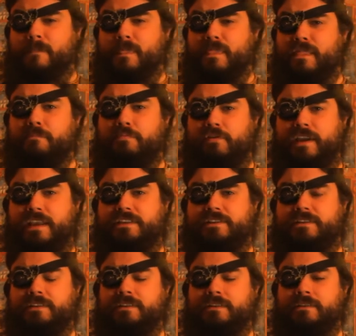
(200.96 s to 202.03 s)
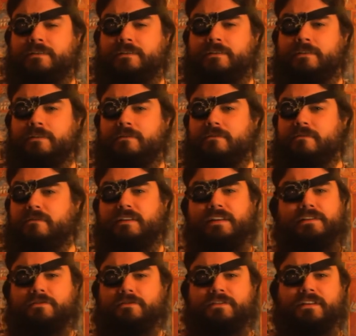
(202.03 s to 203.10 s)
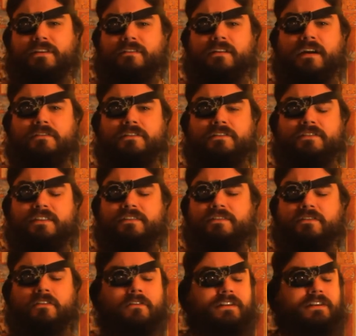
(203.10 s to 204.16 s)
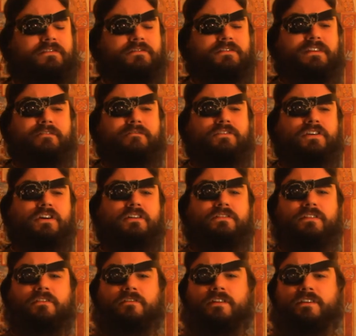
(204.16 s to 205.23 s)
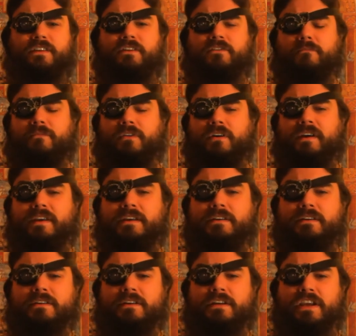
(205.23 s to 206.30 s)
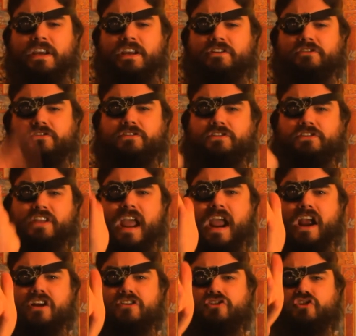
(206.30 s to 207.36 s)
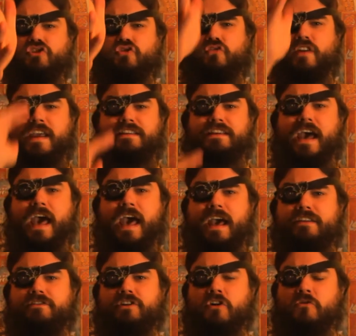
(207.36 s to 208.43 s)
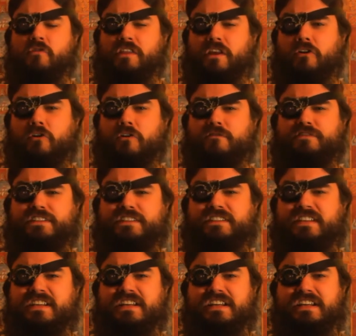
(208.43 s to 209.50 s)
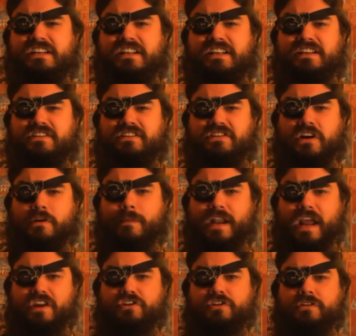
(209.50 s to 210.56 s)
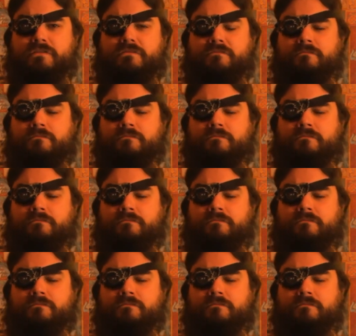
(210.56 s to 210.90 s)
The priest, well, he doesn't acknowledge this at all. He doesn't even turn to look at the young boy. He just stares straight ahead with a look of steely determination.